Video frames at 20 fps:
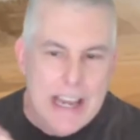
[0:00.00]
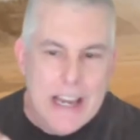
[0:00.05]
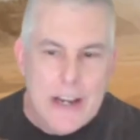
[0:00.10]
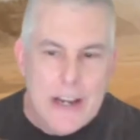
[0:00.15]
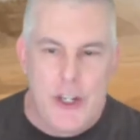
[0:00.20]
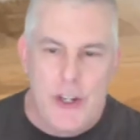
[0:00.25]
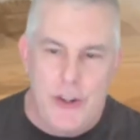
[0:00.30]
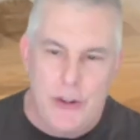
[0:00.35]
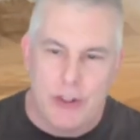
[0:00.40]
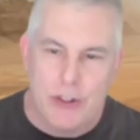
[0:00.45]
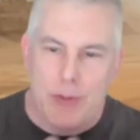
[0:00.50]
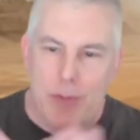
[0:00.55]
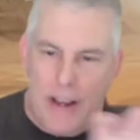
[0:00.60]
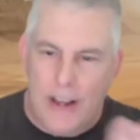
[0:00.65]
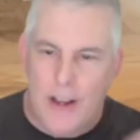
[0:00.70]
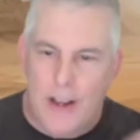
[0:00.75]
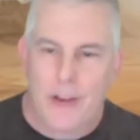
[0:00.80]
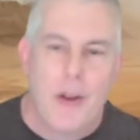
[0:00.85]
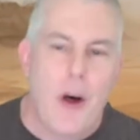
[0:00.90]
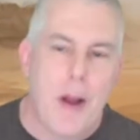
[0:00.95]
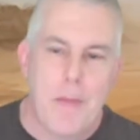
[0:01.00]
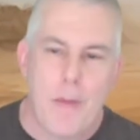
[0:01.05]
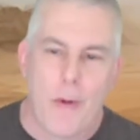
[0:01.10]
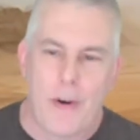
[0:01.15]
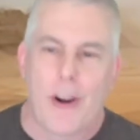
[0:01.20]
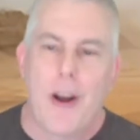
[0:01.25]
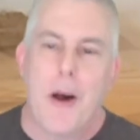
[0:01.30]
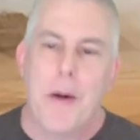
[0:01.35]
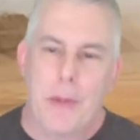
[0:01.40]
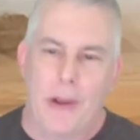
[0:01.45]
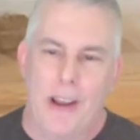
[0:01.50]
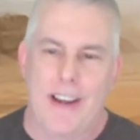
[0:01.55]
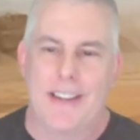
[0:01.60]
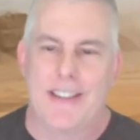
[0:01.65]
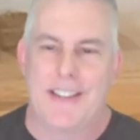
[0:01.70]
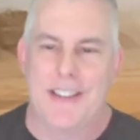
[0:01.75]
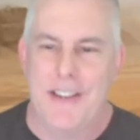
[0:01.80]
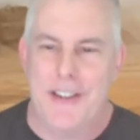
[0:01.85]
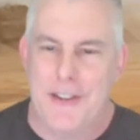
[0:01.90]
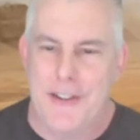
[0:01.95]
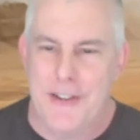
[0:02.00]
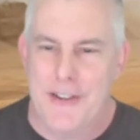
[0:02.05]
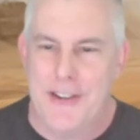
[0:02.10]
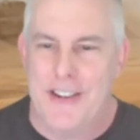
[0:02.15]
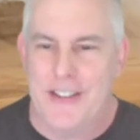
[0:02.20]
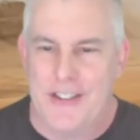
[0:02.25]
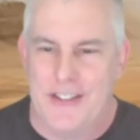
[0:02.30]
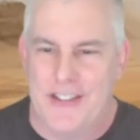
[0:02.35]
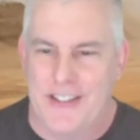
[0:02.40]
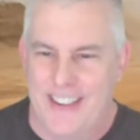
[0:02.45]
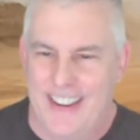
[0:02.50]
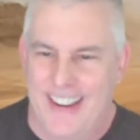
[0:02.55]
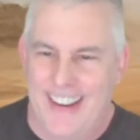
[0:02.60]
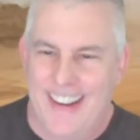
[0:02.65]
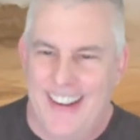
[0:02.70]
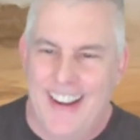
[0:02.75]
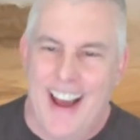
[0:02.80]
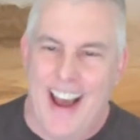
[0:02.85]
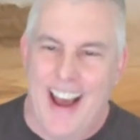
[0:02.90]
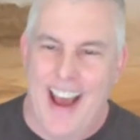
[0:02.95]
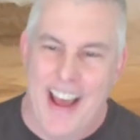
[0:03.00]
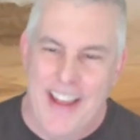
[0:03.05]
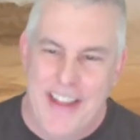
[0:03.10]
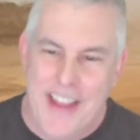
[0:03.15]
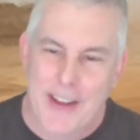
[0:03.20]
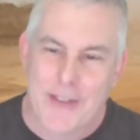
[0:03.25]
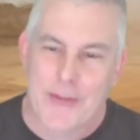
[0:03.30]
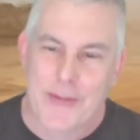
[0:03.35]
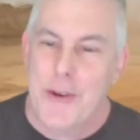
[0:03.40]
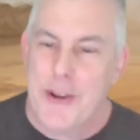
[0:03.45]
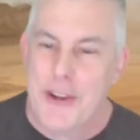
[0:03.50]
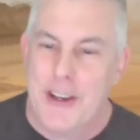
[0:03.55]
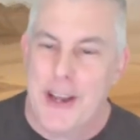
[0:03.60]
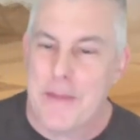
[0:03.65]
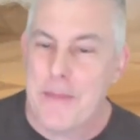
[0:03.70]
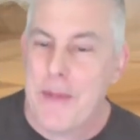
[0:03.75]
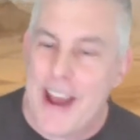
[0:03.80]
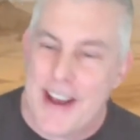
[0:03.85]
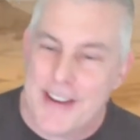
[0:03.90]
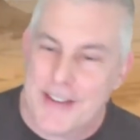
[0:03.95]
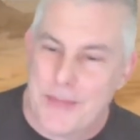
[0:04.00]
Shields make a lot more complexity to this. And that's where you get past